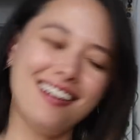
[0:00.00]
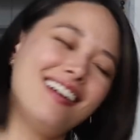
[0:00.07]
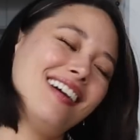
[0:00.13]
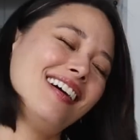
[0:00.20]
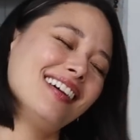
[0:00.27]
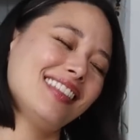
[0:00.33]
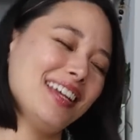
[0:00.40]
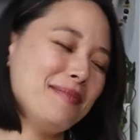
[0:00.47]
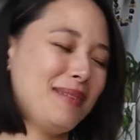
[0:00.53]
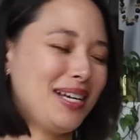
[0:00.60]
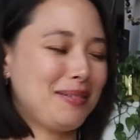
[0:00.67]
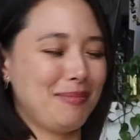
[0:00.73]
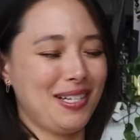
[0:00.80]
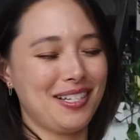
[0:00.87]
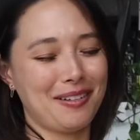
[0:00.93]
Oh, that
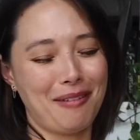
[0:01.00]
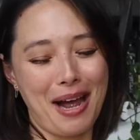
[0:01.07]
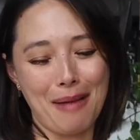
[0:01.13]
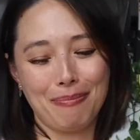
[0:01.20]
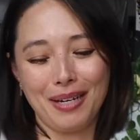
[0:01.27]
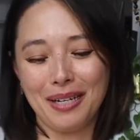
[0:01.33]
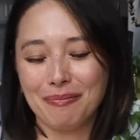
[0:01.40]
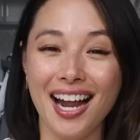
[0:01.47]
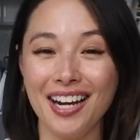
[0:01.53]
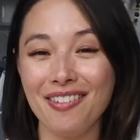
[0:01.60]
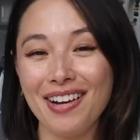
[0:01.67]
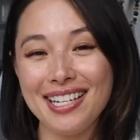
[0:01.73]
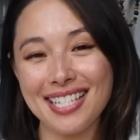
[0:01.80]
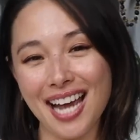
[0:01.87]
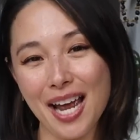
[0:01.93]
makes me so happy.
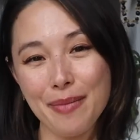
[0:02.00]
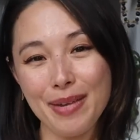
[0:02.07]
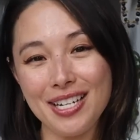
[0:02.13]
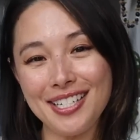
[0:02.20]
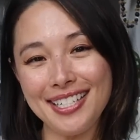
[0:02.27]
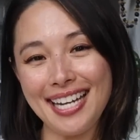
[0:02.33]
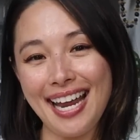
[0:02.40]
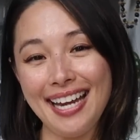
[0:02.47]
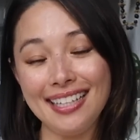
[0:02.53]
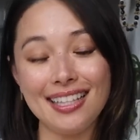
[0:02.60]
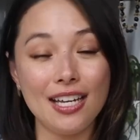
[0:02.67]
Anyways, I'm Asia Dang.